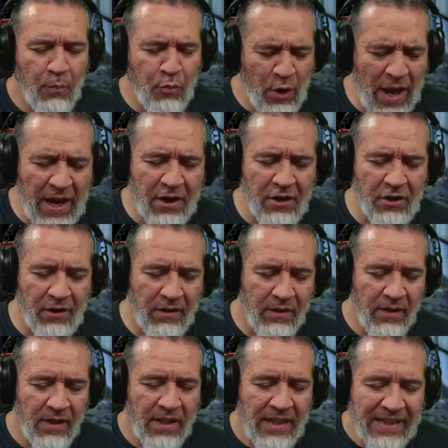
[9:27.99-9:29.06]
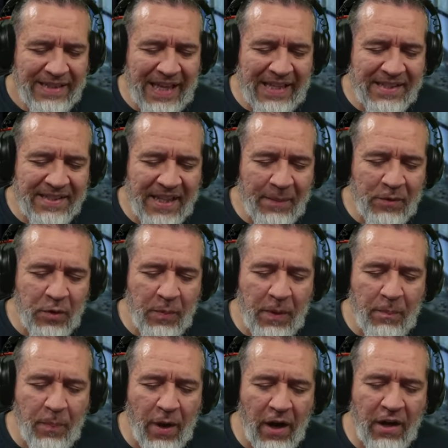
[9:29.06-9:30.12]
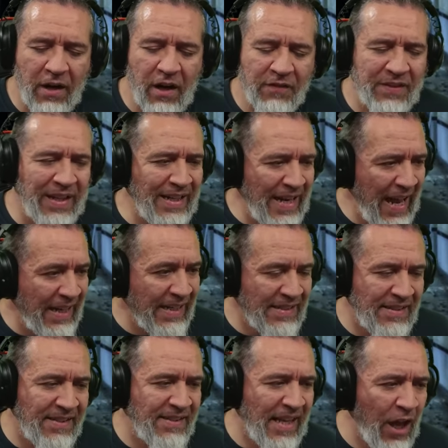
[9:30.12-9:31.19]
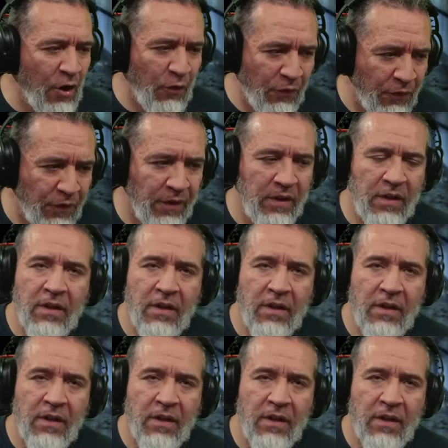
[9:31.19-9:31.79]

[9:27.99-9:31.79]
predator that seemed to be part of the land itself.